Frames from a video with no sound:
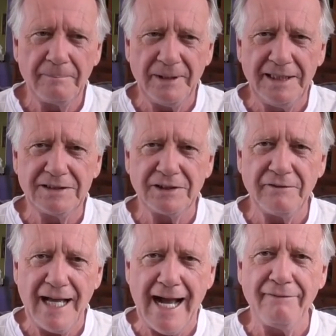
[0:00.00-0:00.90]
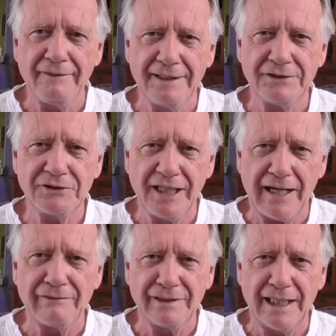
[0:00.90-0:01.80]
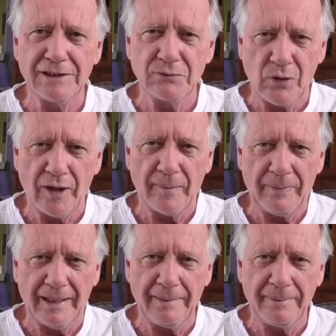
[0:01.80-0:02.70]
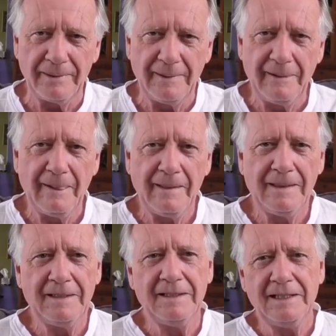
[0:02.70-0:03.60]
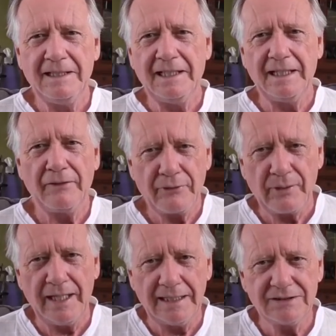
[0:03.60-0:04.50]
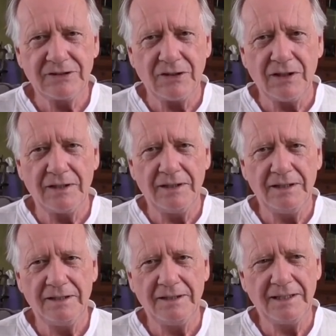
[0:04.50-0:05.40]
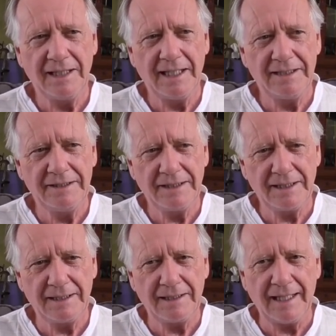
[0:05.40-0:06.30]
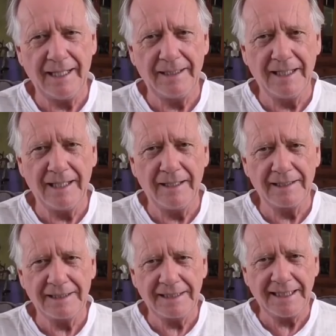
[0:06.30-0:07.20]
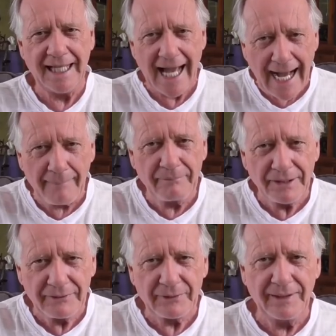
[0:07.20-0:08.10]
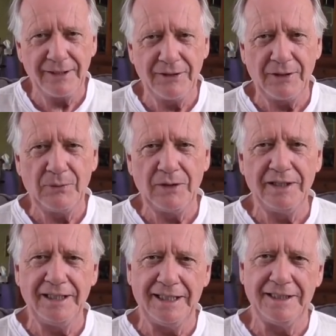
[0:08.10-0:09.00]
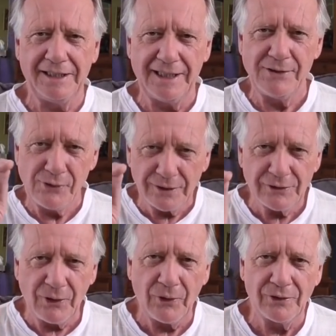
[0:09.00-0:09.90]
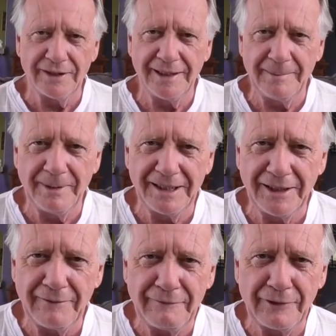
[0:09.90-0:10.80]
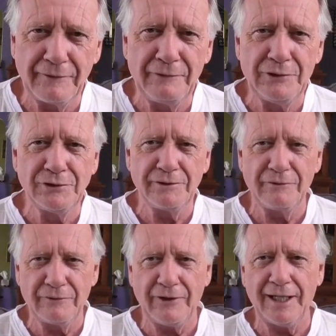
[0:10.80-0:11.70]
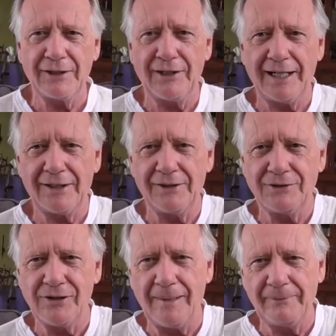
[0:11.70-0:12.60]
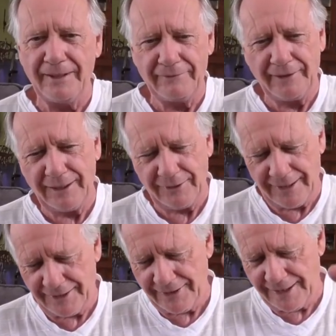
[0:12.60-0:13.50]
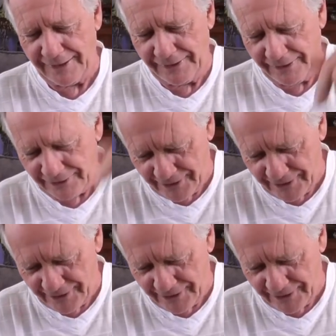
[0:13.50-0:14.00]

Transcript: piece of 1/2-inch galvanized water pipe. It had threads on. And I got a cap that threaded on one end, and I drilled a hole in it big enough for the fuse of a firecracker and dropped that firecracker down in there